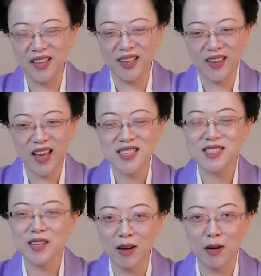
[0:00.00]
Okay,
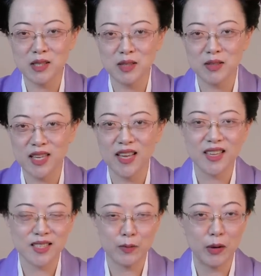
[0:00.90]
so I'll still say
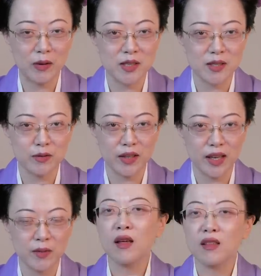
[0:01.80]
that's a positive
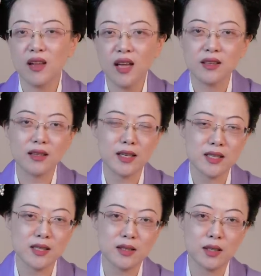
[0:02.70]
thing. Then
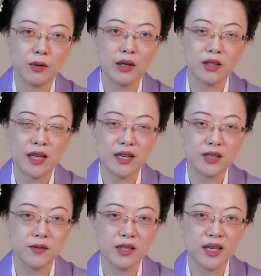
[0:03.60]
let's go on the
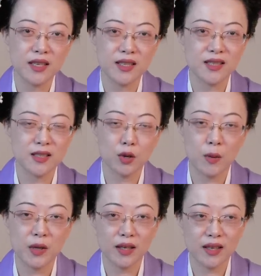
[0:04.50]
negative side, because this
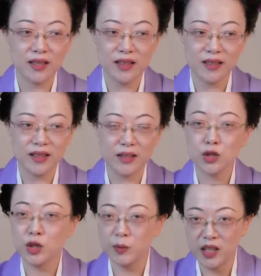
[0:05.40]
drama clearly
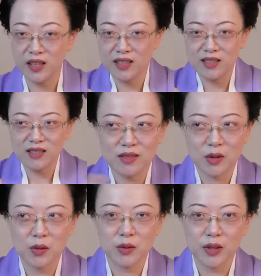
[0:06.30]
to me is
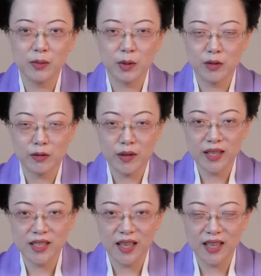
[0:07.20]
not really
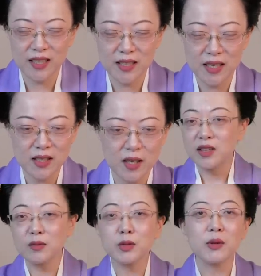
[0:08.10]
perfect in any sense.
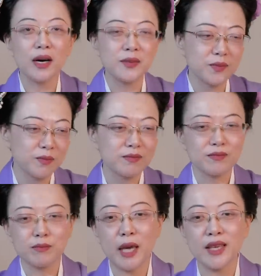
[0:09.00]
Number one,
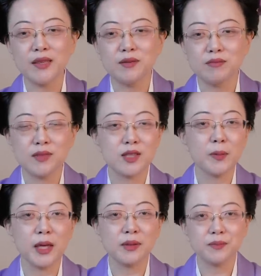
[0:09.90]
pain
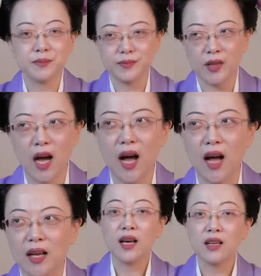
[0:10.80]
dubbing.
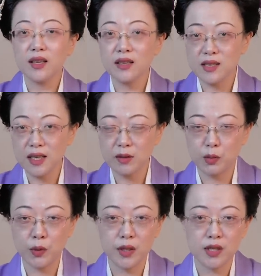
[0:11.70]
Aha. Then the second
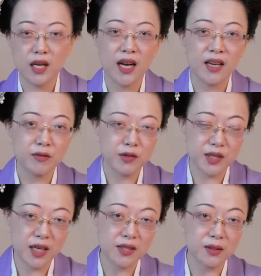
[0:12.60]
point, I've
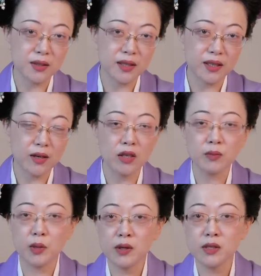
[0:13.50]
said earlier, on
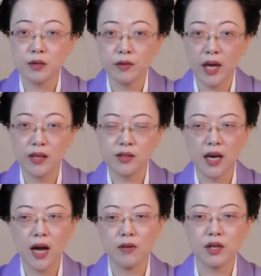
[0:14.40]
the positive end,
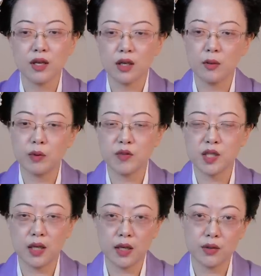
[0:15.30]
having a couple of
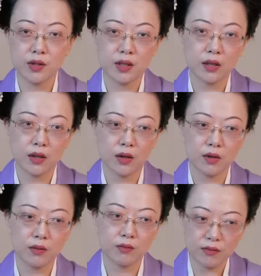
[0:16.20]
styles that
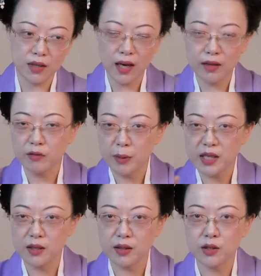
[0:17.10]
are kind of
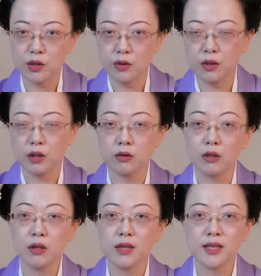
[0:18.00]
based on historical
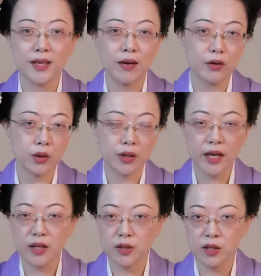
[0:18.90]
looks and having all the
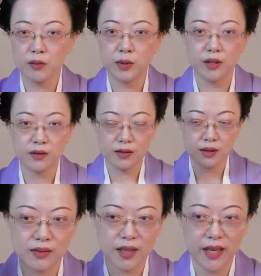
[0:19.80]
hairs up and
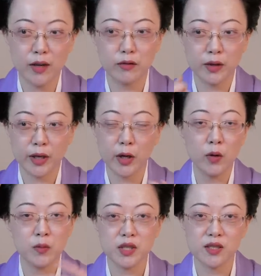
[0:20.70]
carefully
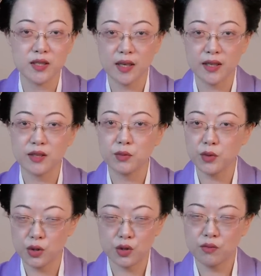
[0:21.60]
combed and designed,
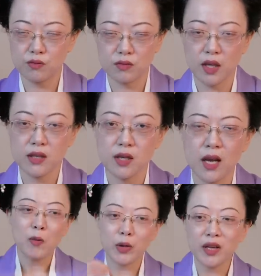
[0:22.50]
which is nice.
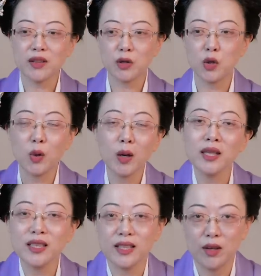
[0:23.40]
But then the
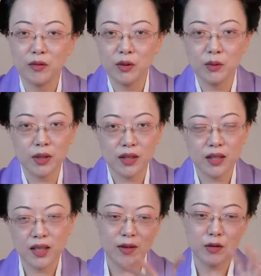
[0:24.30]
quality of the
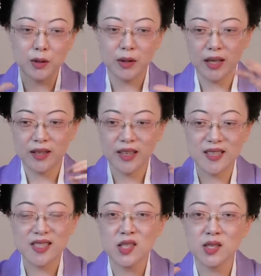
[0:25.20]
work, if you look at the
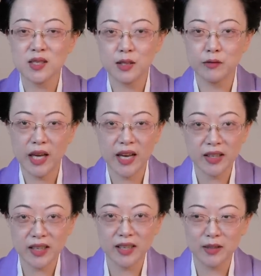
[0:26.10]
consistency of
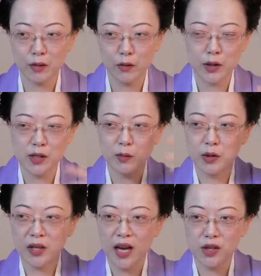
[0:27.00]
hair color, for
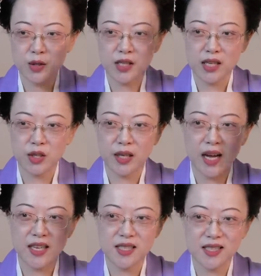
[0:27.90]
example, the actress actually
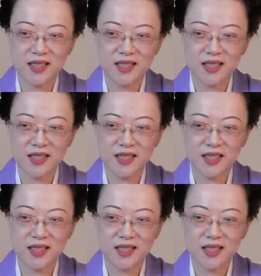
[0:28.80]
has